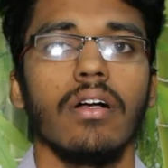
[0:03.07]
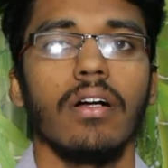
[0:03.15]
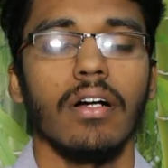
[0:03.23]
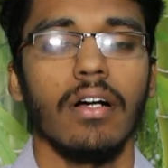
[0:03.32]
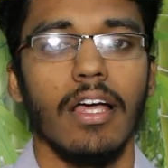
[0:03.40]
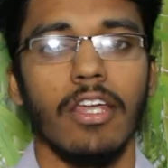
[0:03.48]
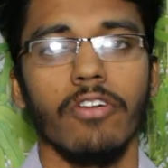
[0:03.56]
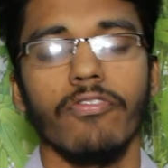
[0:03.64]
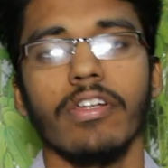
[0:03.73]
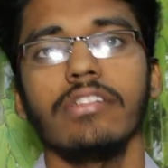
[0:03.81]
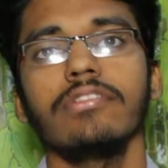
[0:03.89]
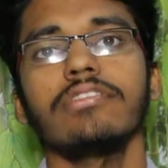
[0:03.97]
Uh, hello
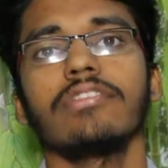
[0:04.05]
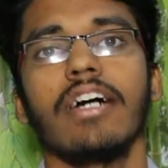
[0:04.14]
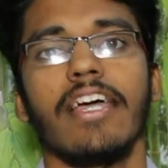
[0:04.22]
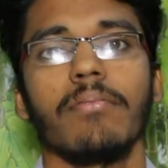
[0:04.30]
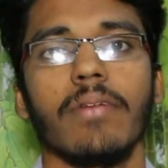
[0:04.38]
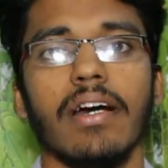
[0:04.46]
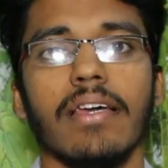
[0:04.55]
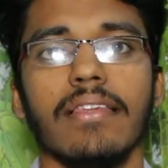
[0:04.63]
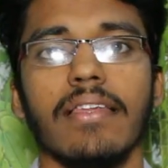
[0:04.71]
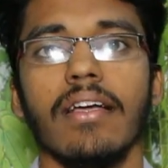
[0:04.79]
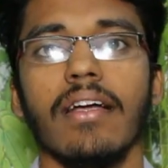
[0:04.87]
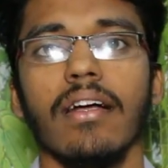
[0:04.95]
friends, I am
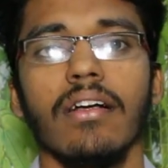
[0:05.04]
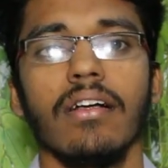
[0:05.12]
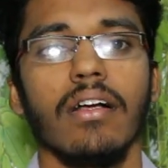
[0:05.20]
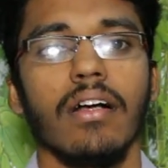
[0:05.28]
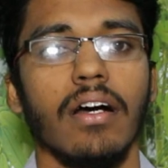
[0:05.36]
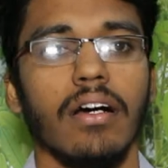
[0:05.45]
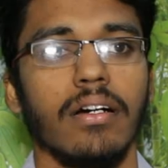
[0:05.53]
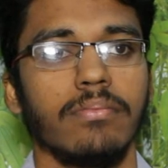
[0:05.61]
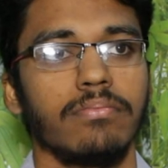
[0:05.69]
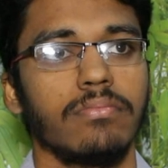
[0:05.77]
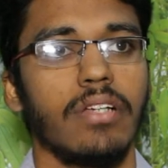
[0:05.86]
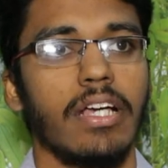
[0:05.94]
Karthick.
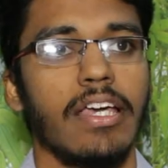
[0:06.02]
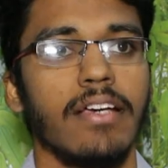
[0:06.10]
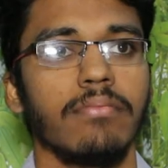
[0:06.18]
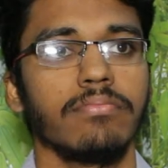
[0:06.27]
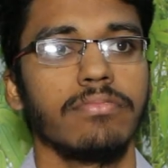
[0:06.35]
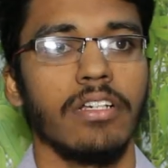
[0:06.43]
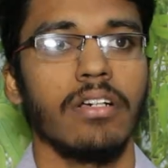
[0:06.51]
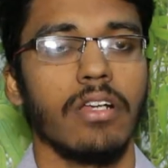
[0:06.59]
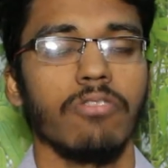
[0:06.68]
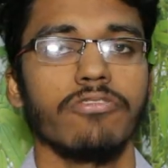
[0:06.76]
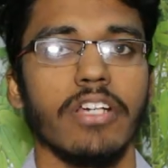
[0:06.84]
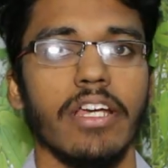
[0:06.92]
Um, I am uh,
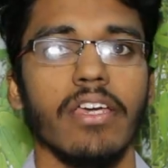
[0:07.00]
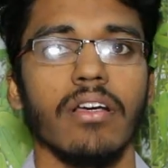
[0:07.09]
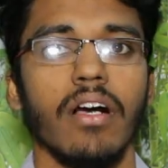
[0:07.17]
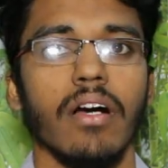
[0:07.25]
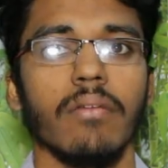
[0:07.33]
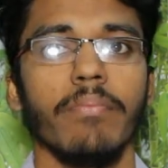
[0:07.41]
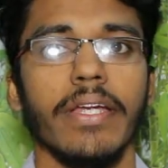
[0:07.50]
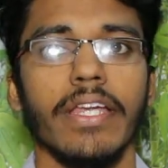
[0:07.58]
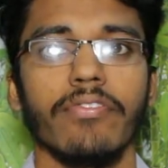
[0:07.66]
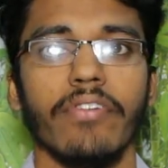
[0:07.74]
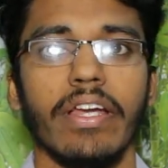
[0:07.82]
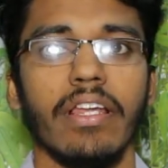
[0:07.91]
now studying uh,
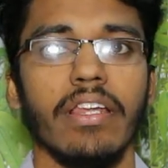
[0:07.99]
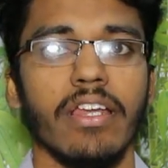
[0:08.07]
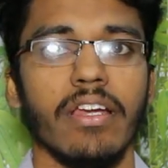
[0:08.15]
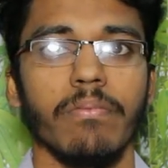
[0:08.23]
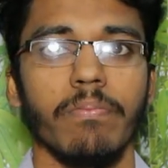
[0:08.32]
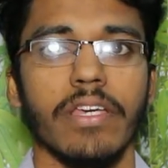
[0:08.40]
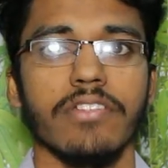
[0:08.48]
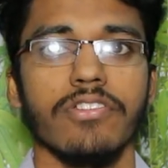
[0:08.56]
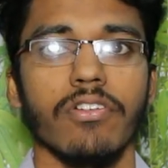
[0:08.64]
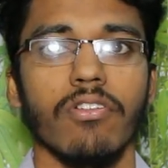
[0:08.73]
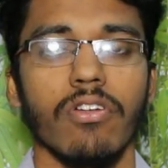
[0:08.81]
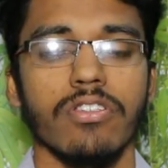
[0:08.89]
BTech final year in
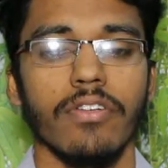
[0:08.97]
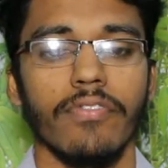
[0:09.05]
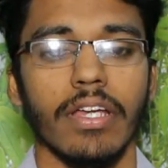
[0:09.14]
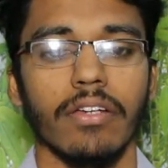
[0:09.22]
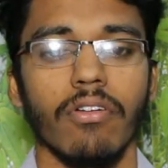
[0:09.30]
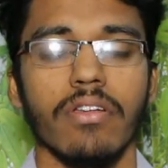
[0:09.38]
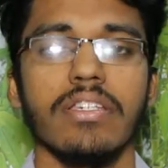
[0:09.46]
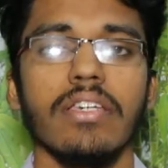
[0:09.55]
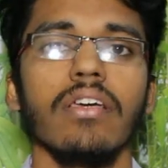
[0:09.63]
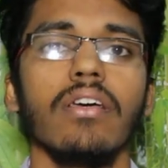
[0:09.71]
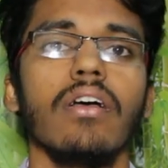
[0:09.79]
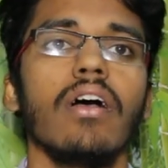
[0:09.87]
PSG College of
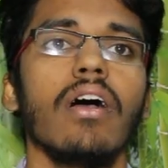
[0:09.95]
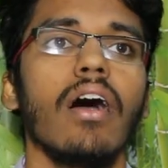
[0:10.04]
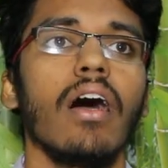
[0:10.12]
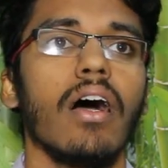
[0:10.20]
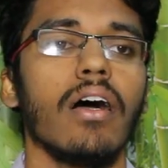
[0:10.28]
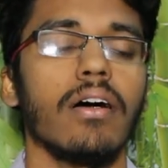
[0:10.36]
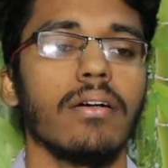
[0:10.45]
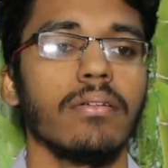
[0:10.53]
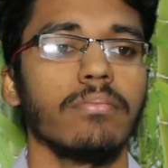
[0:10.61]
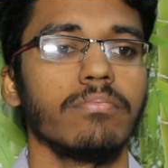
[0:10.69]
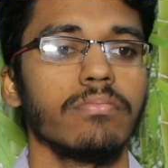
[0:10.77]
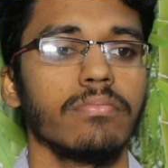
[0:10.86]
Technology.
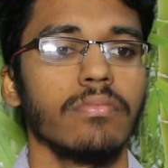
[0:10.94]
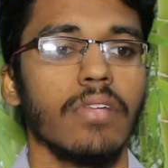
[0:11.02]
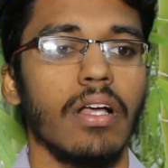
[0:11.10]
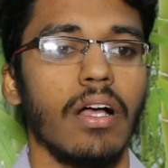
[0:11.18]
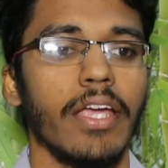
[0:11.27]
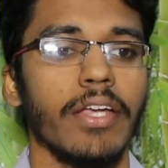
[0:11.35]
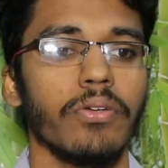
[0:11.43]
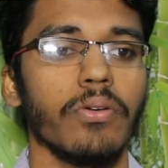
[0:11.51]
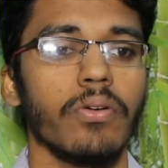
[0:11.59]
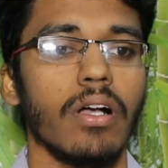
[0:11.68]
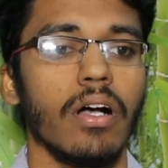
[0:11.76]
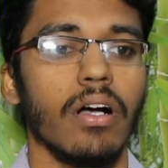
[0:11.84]
Uh, I
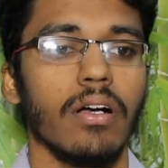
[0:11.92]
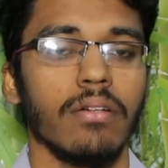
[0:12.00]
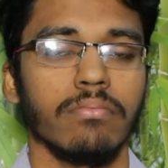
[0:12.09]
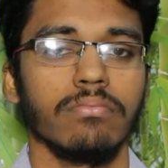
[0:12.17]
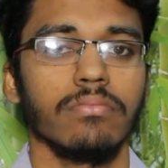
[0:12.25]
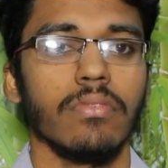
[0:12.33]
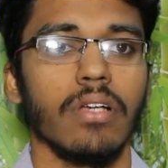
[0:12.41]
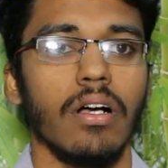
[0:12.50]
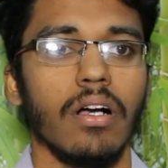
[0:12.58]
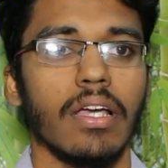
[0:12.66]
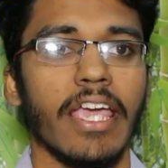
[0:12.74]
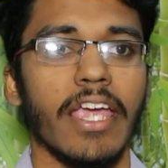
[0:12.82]
took uh,
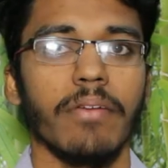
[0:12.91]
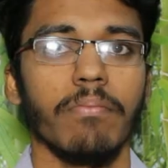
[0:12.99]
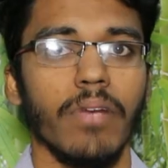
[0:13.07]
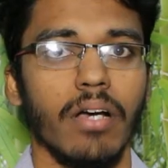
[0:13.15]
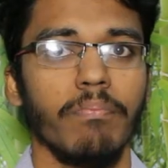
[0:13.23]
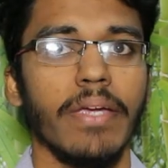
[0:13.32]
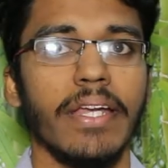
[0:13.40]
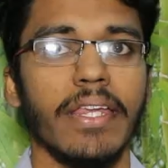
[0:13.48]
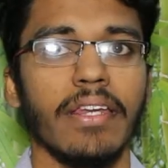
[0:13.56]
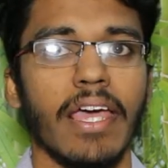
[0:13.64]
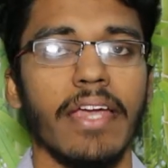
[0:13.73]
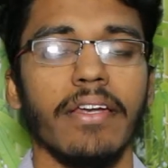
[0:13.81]
a GATE uh,
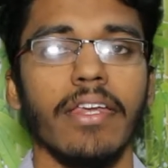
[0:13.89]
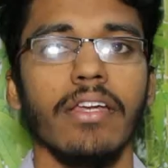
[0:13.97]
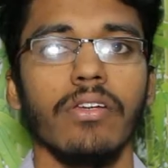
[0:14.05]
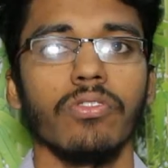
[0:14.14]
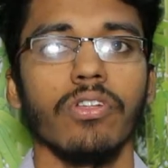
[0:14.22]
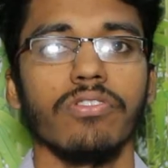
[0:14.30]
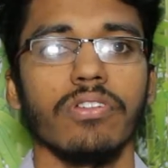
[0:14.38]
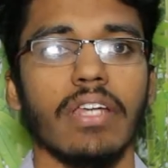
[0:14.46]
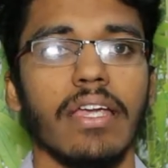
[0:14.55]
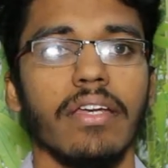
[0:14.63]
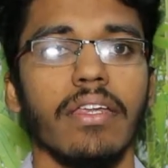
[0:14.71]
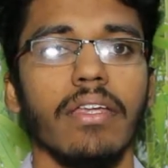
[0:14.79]
BT19
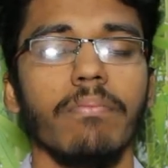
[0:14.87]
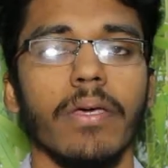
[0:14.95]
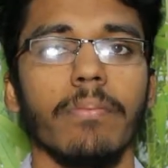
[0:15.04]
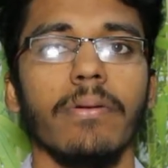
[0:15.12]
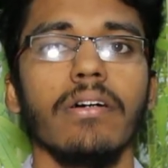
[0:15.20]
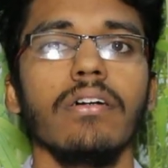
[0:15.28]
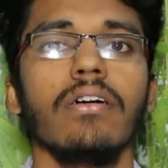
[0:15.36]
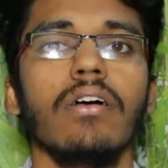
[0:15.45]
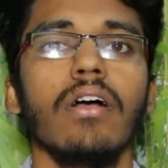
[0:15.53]
2019 paper.